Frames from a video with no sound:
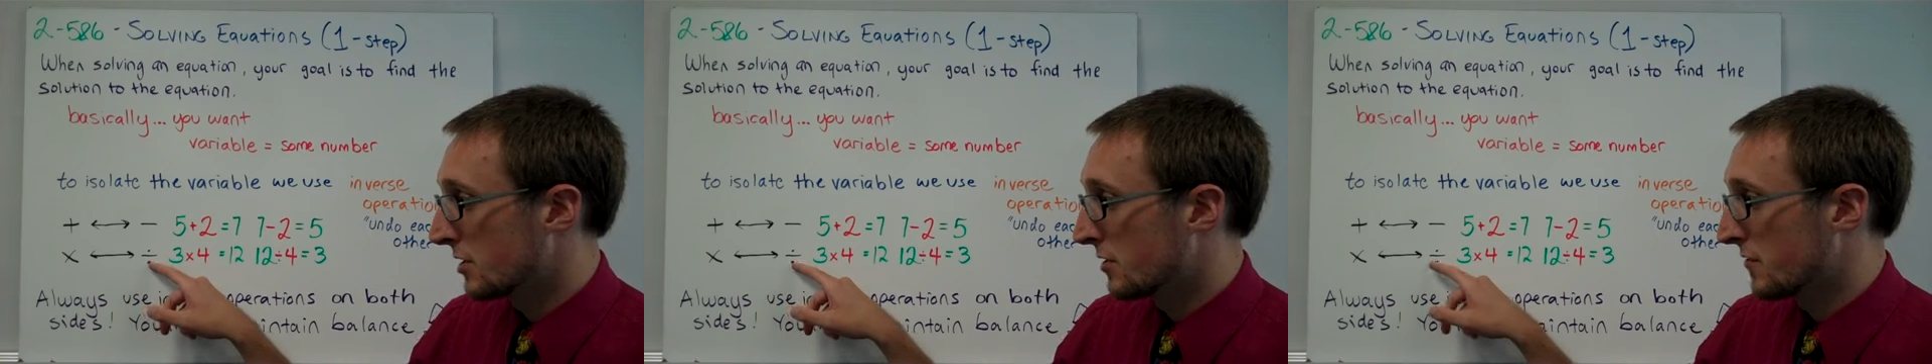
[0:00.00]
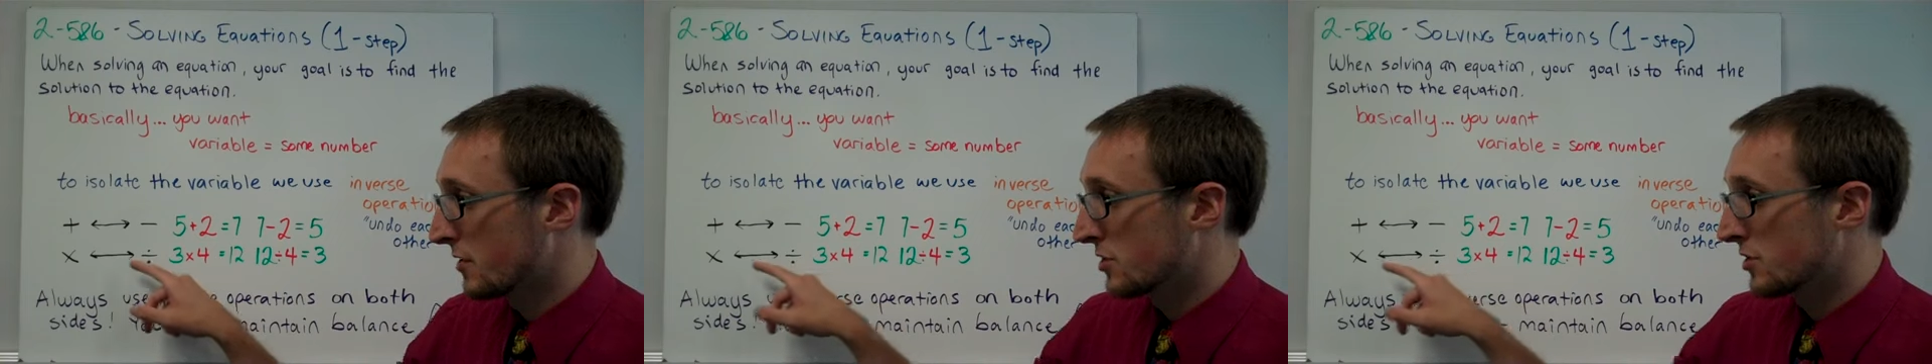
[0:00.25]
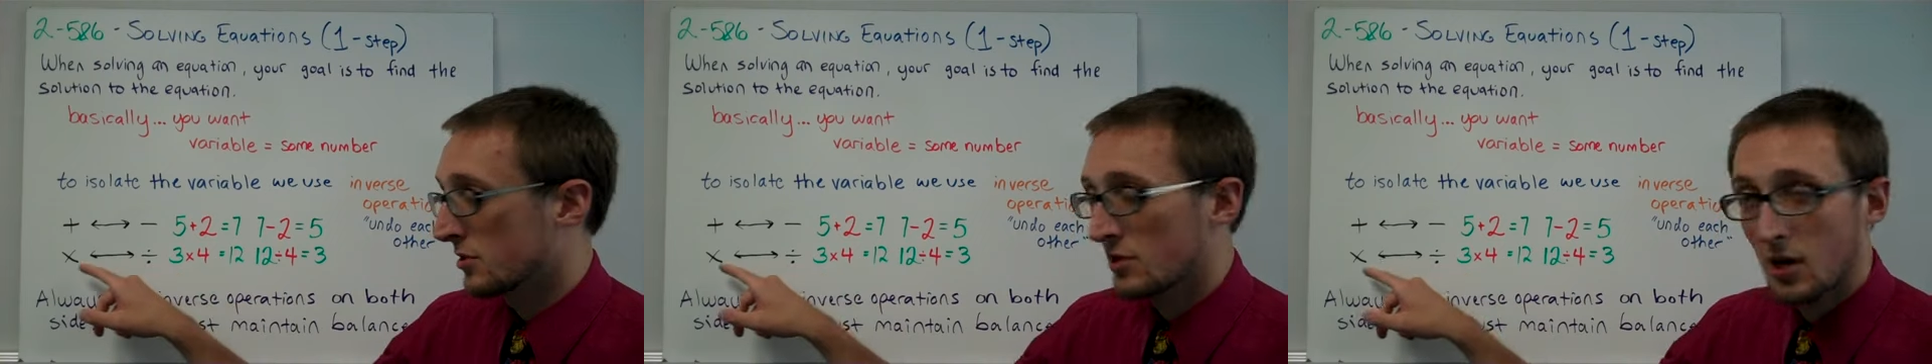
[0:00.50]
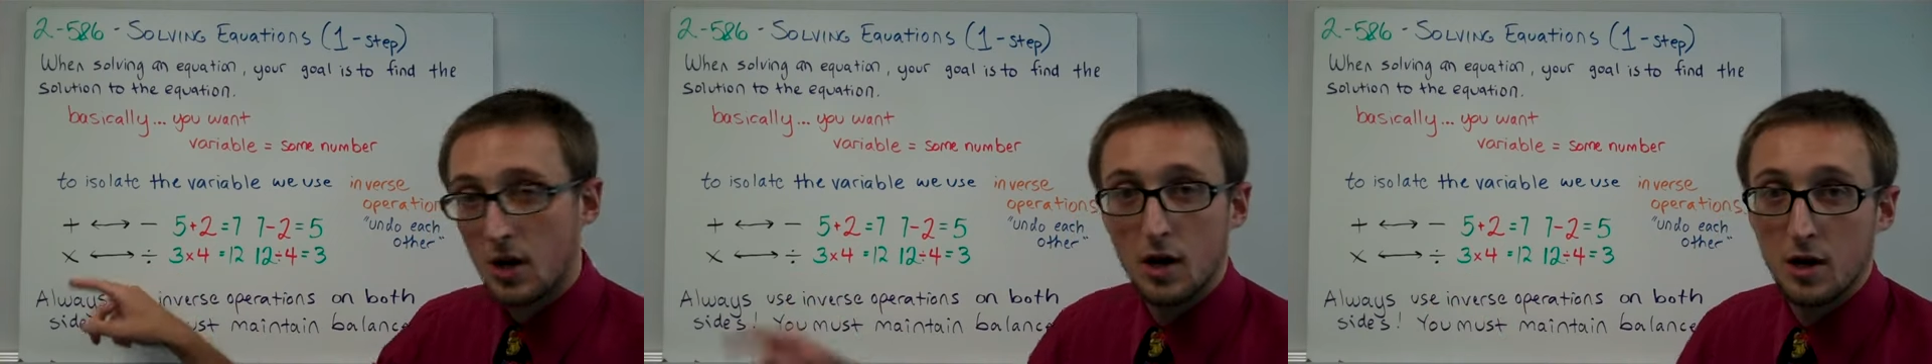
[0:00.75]
and division
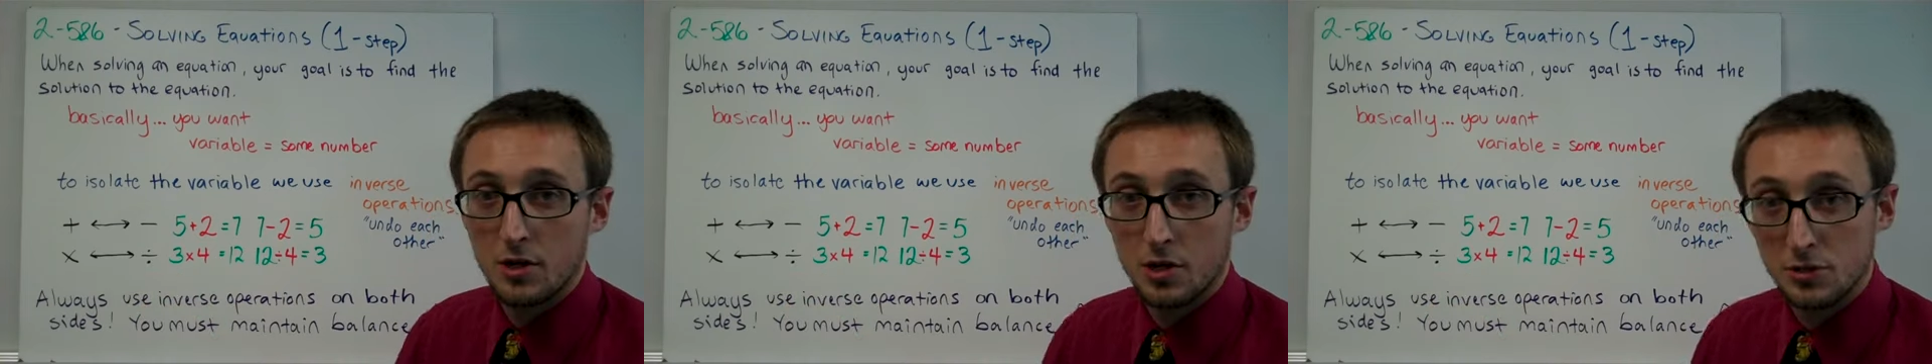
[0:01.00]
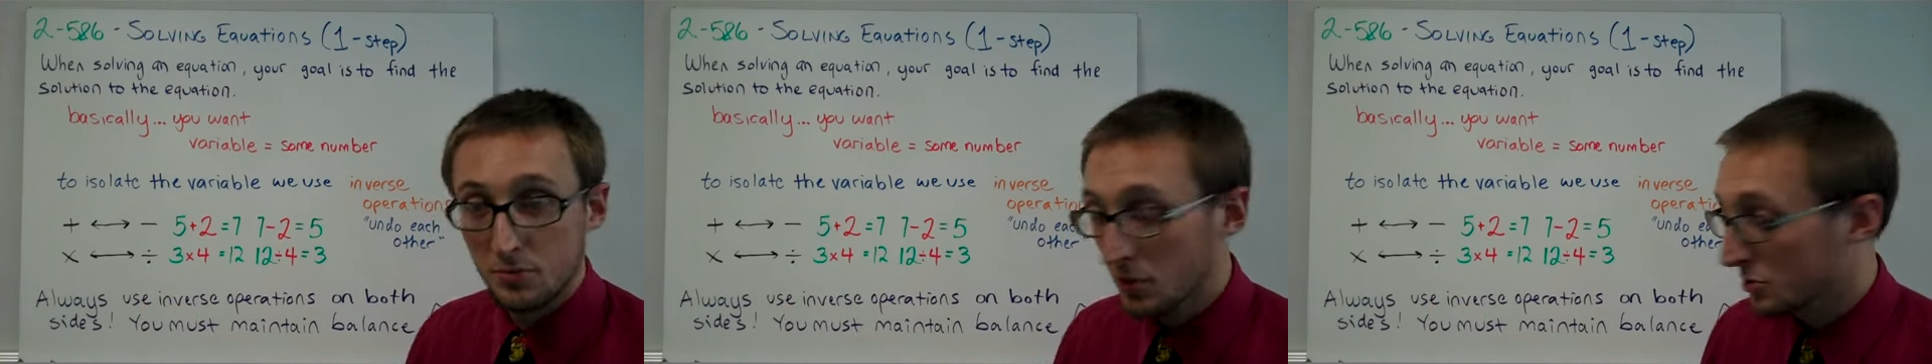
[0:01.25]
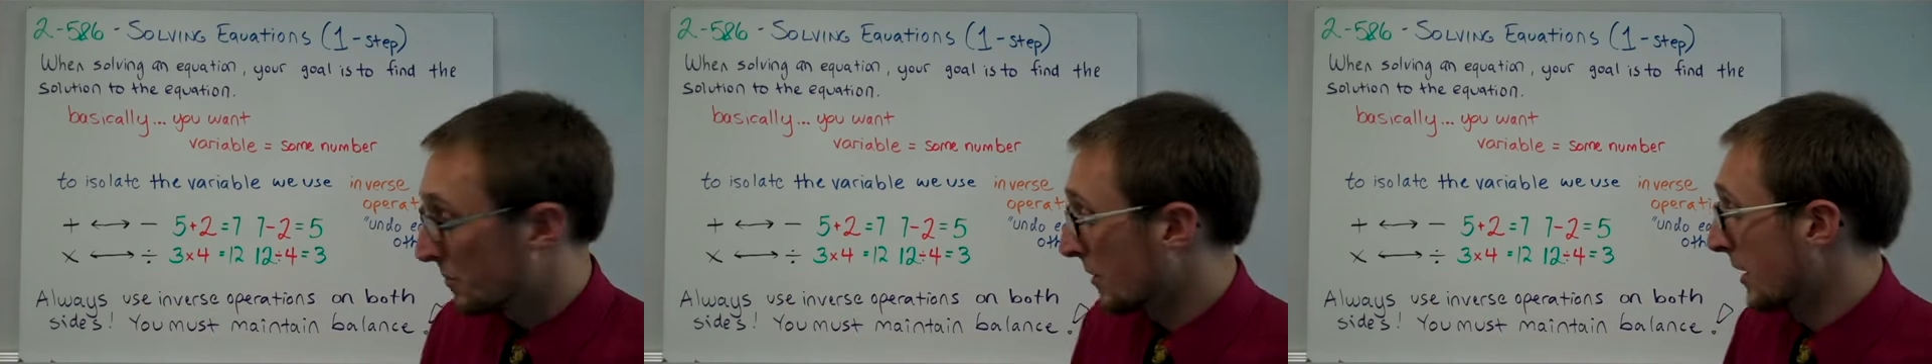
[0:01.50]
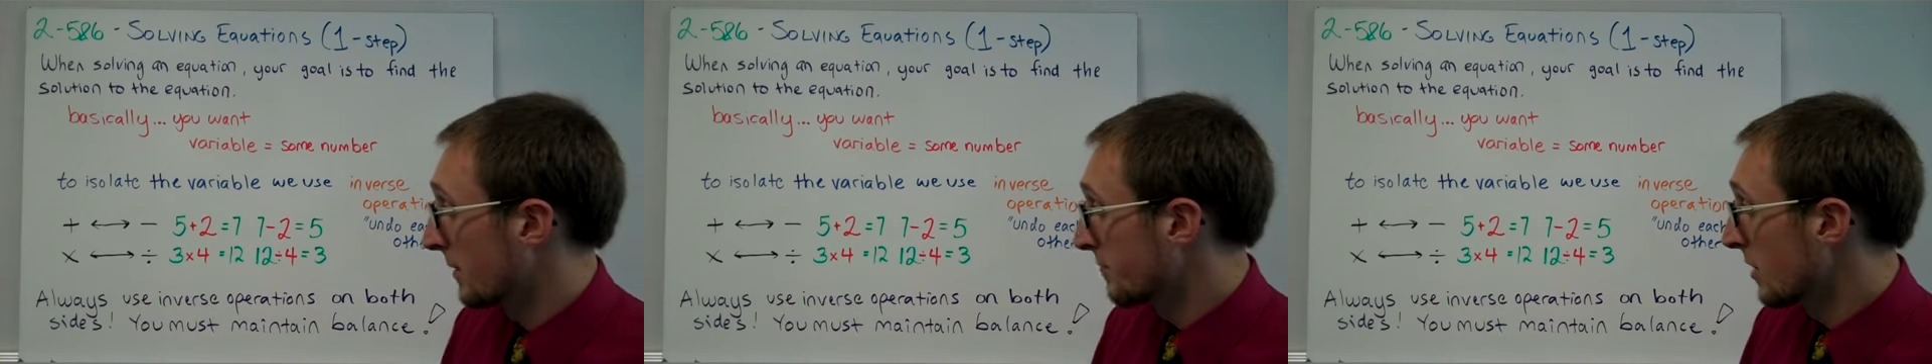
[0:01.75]
undoes
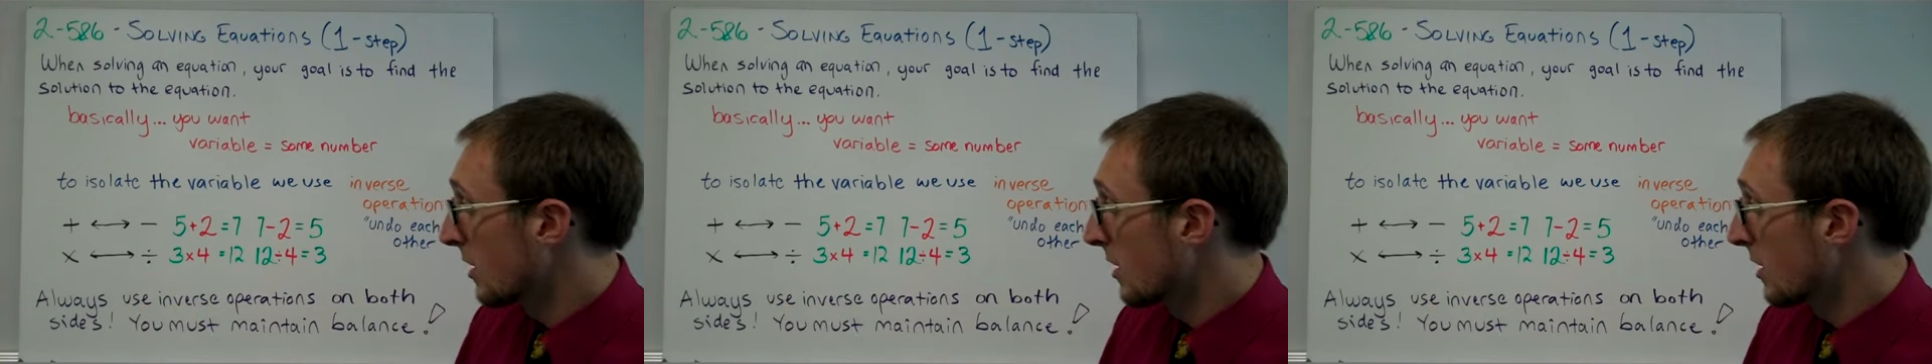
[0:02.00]
multiplying.